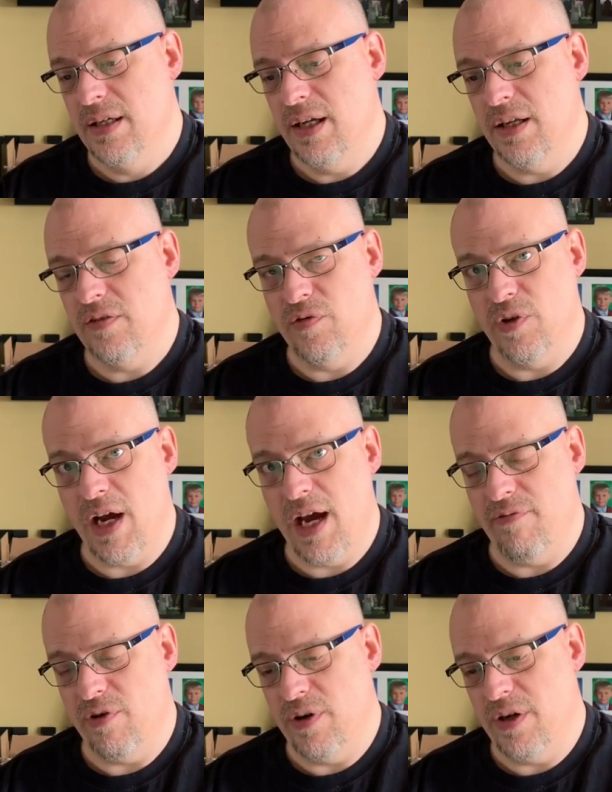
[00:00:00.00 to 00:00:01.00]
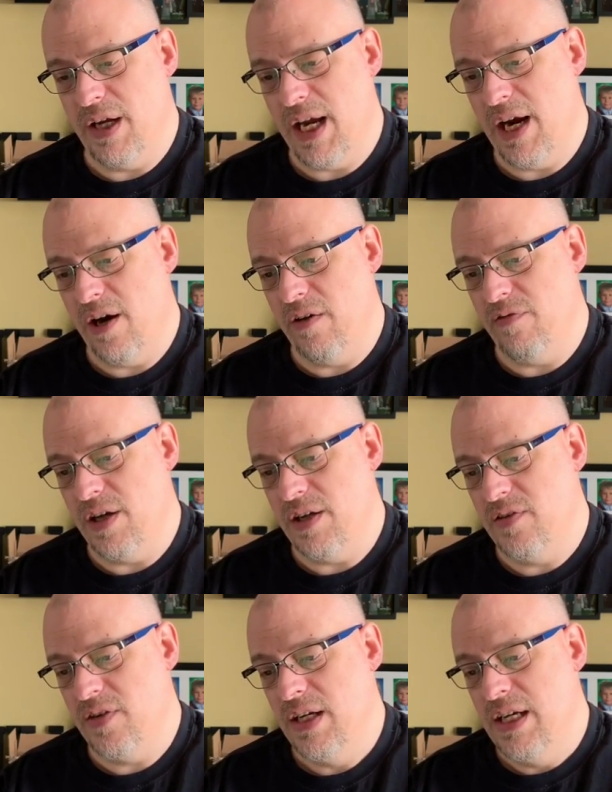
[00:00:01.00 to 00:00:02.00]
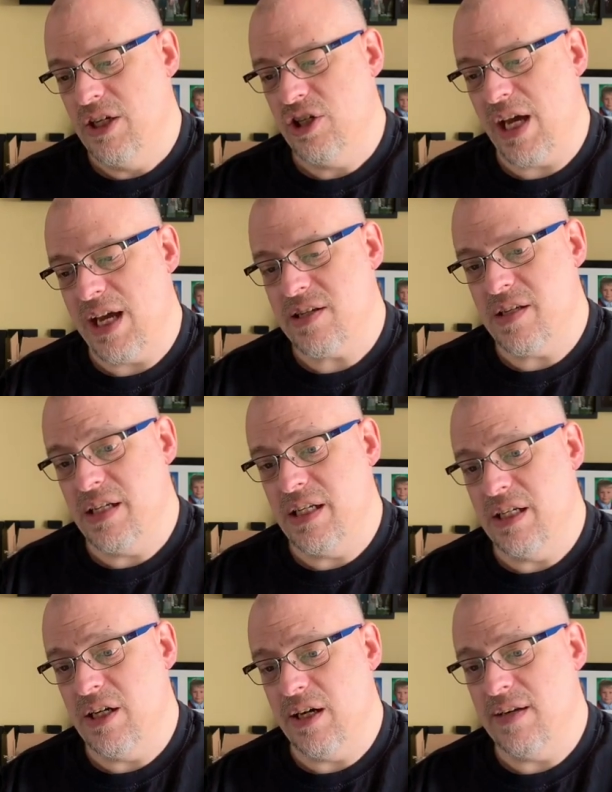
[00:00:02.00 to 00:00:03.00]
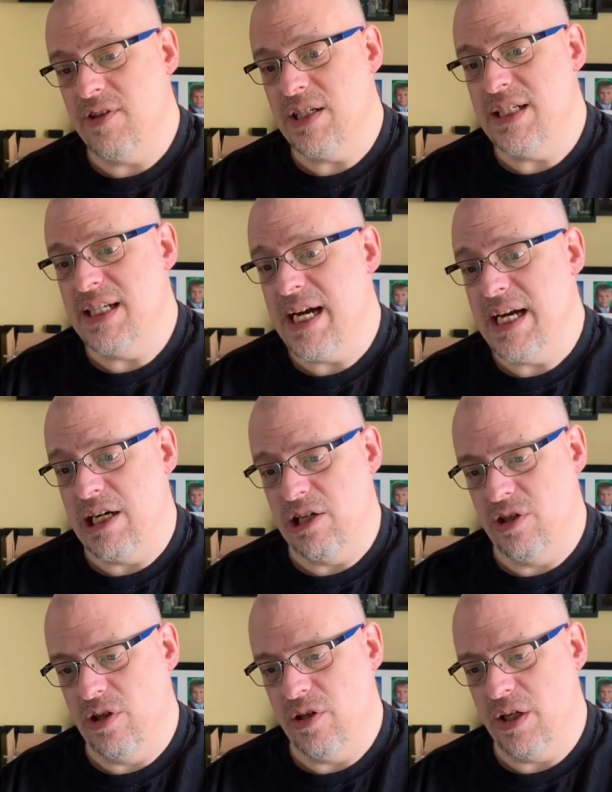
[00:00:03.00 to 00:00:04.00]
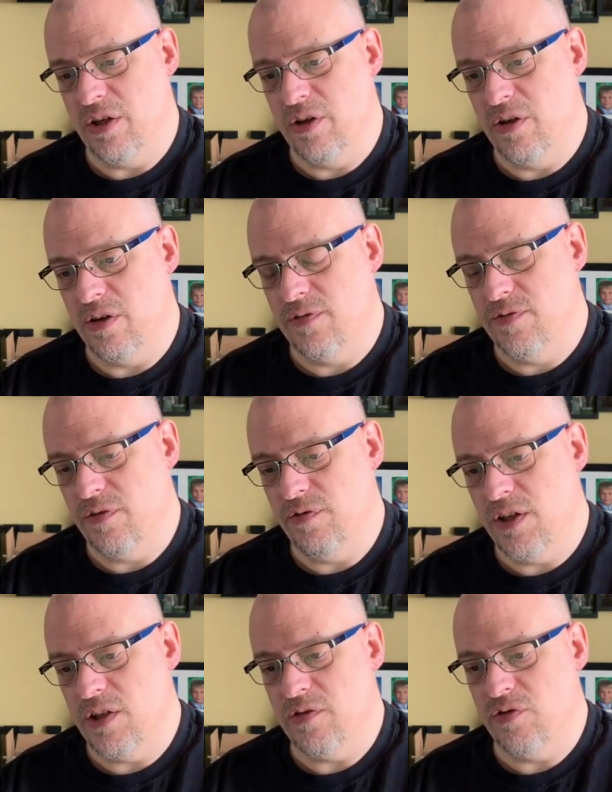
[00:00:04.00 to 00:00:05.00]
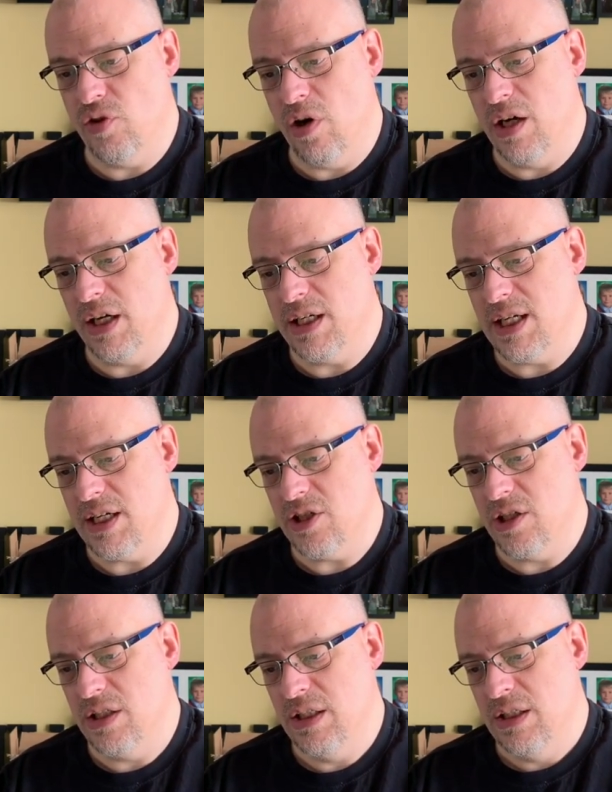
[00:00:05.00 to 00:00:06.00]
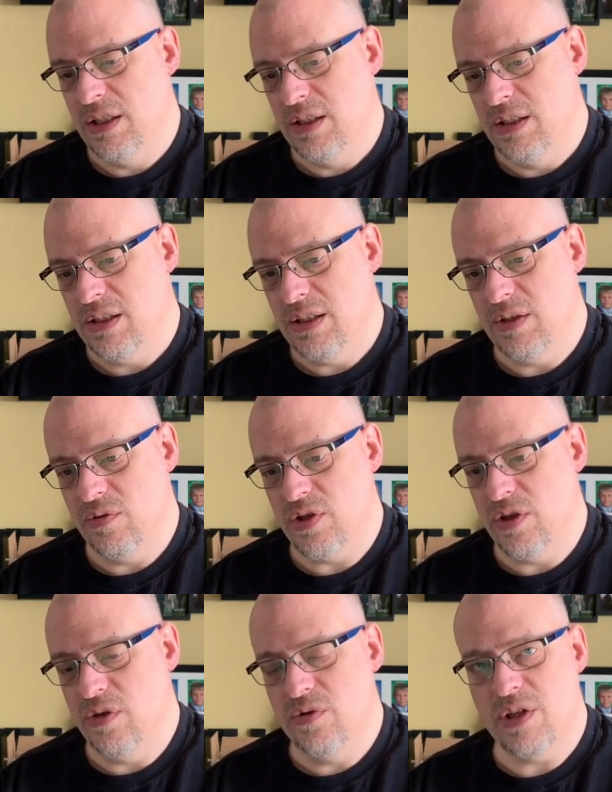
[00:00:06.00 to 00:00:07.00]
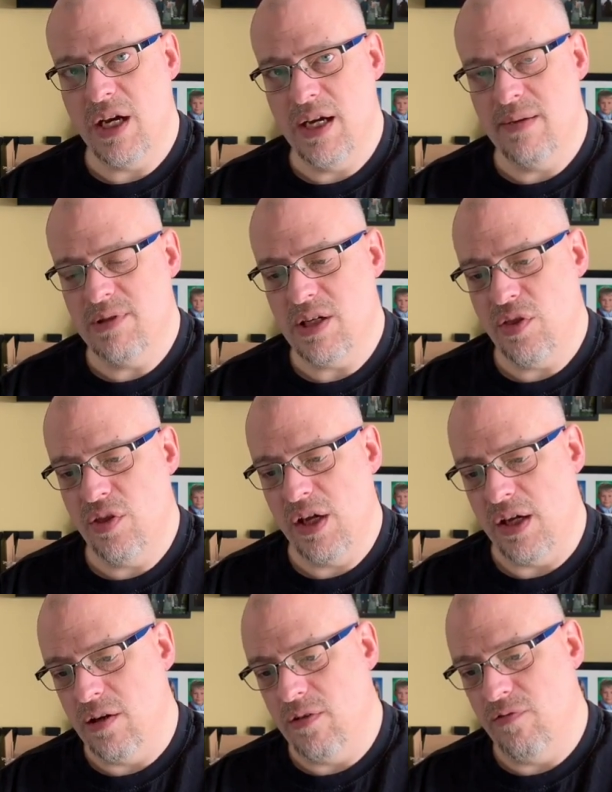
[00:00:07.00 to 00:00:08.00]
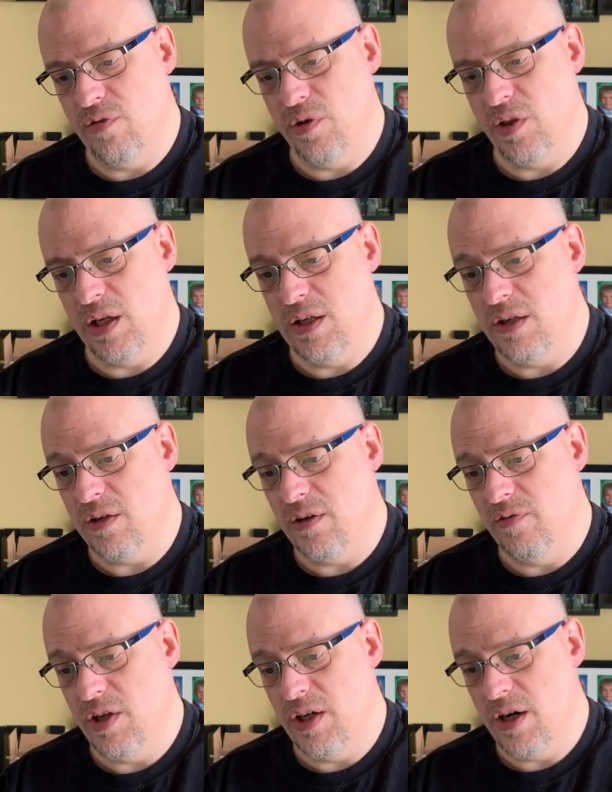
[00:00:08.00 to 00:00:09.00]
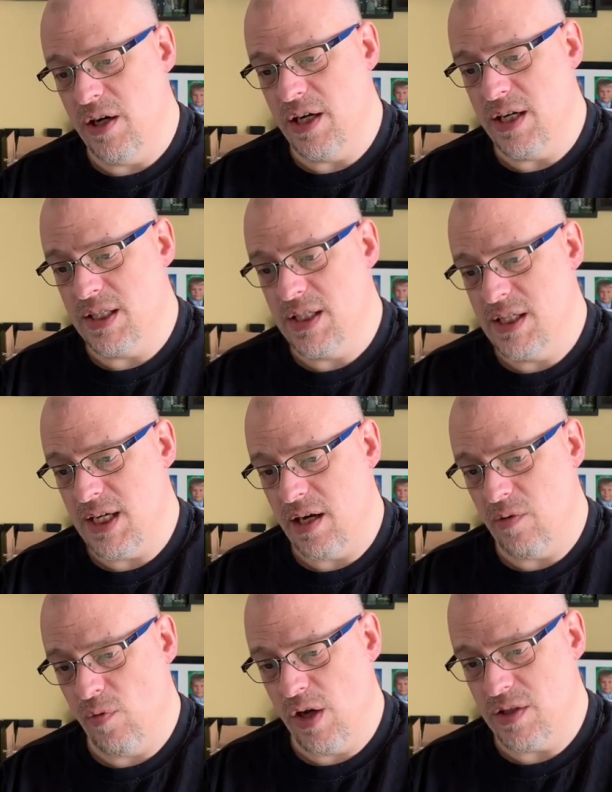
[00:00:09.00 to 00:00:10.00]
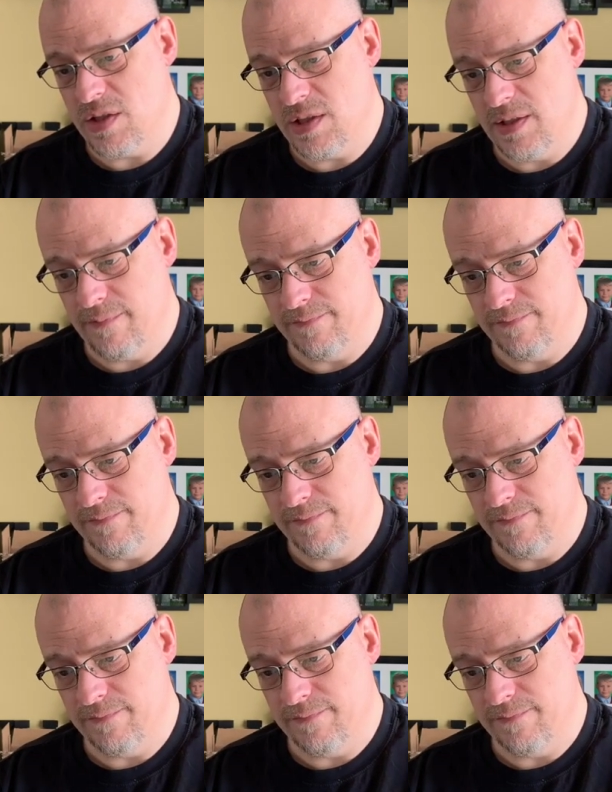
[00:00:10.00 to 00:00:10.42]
As for Erebus, Shasta did not even dare to look at her for fear of drawing attention. There was no time to think, for the leader of the Narnians said at once,